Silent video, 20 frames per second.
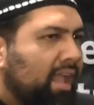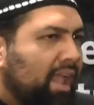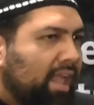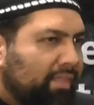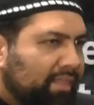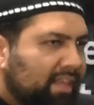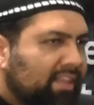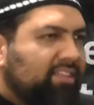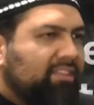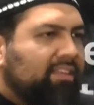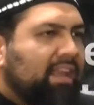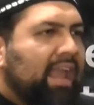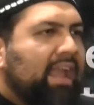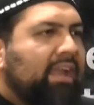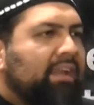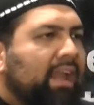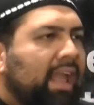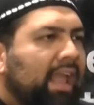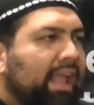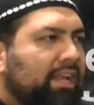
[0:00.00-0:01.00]
In this
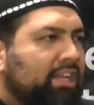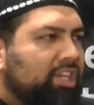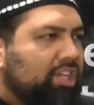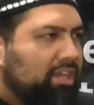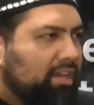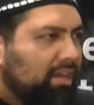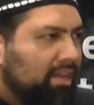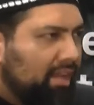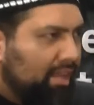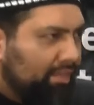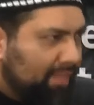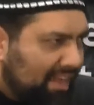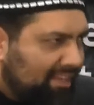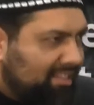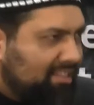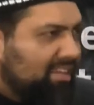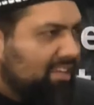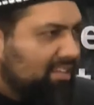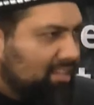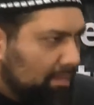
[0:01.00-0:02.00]
day and age,
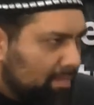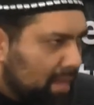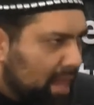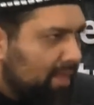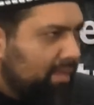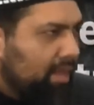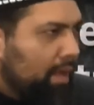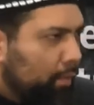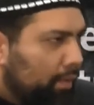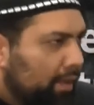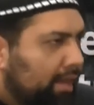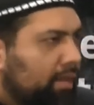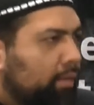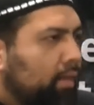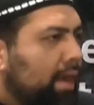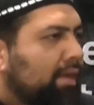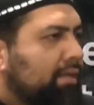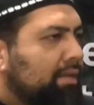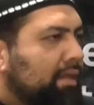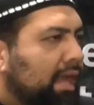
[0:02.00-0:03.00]
that's the zamana that we're in
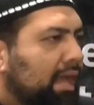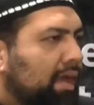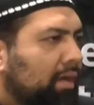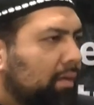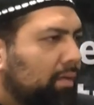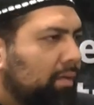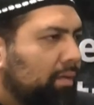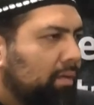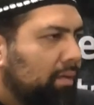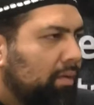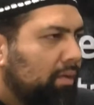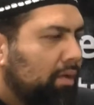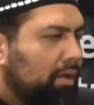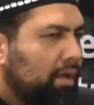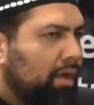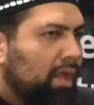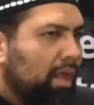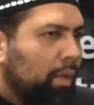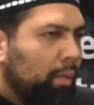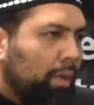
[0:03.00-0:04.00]
right now.
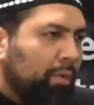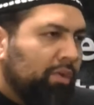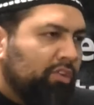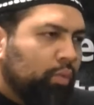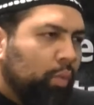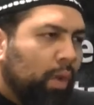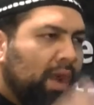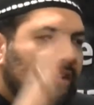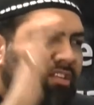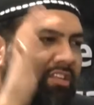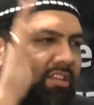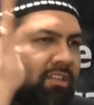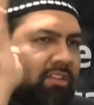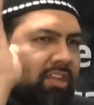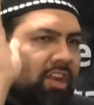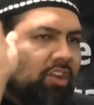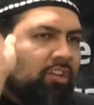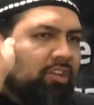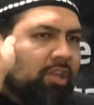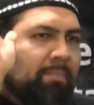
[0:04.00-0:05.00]
What was once
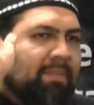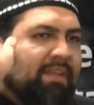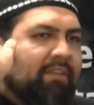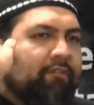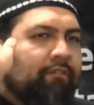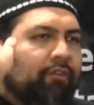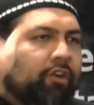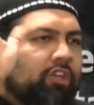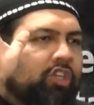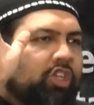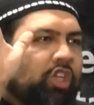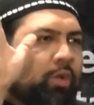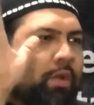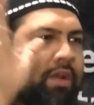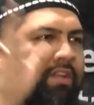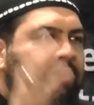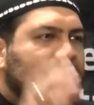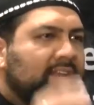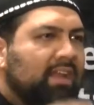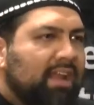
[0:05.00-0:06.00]
considered to be
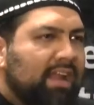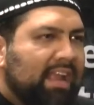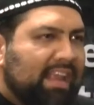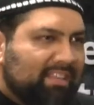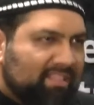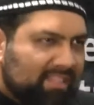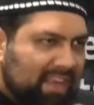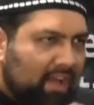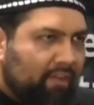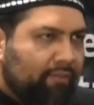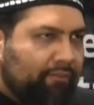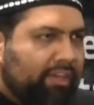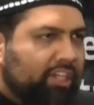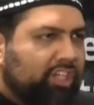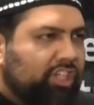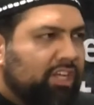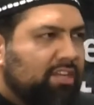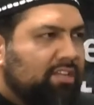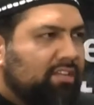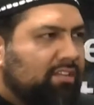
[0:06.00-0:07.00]
virtuous is now
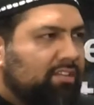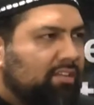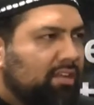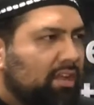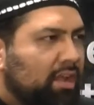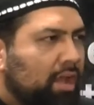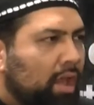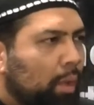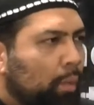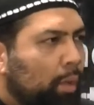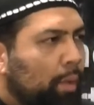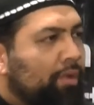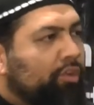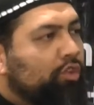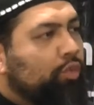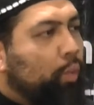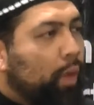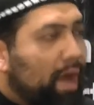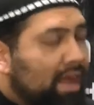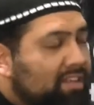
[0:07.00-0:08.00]
vicious. What
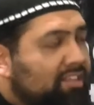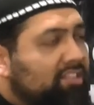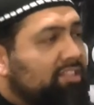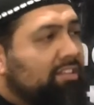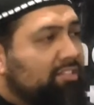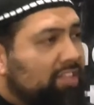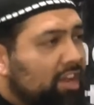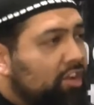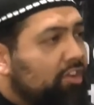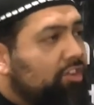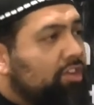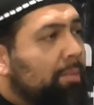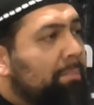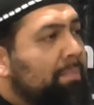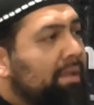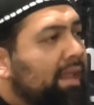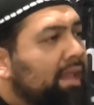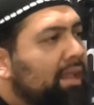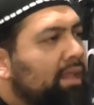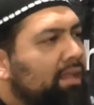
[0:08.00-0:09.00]
was once considered to
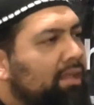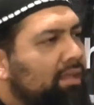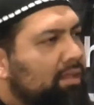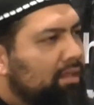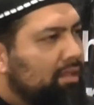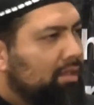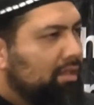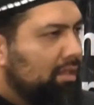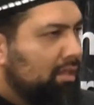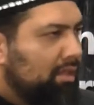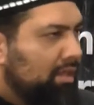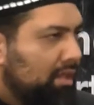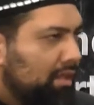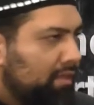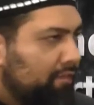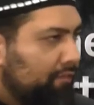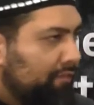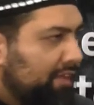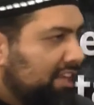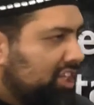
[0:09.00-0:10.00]
be
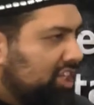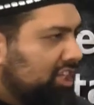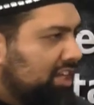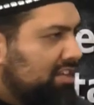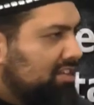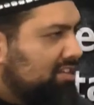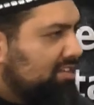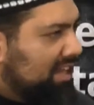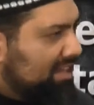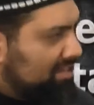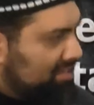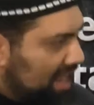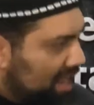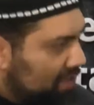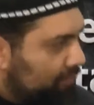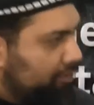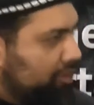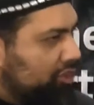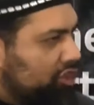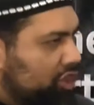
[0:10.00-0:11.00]
vicious is
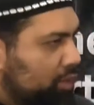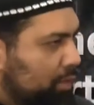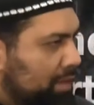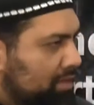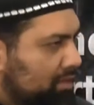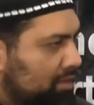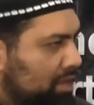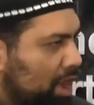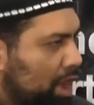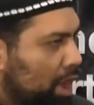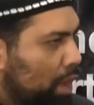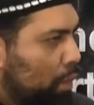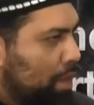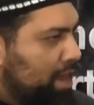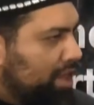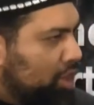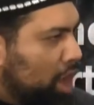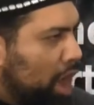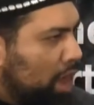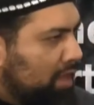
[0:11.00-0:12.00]
now virtuous.
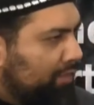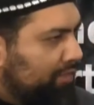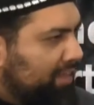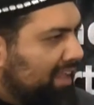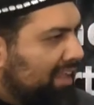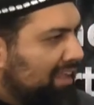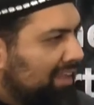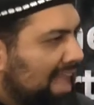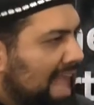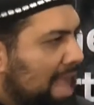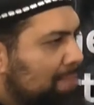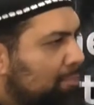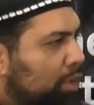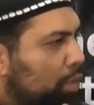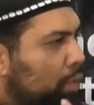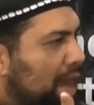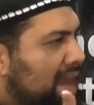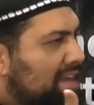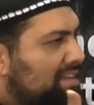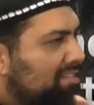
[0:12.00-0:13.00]
We call it the
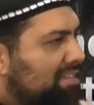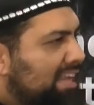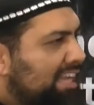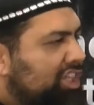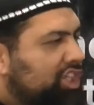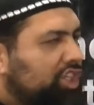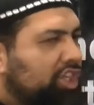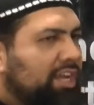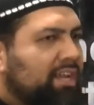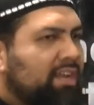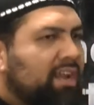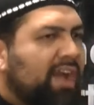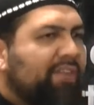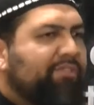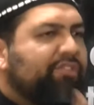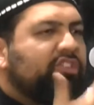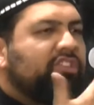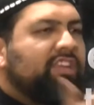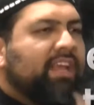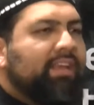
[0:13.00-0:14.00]
glamorization
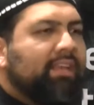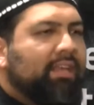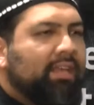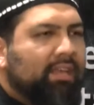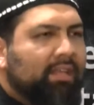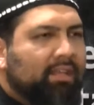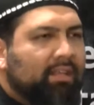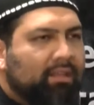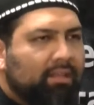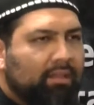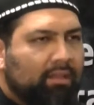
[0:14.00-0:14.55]
of sin.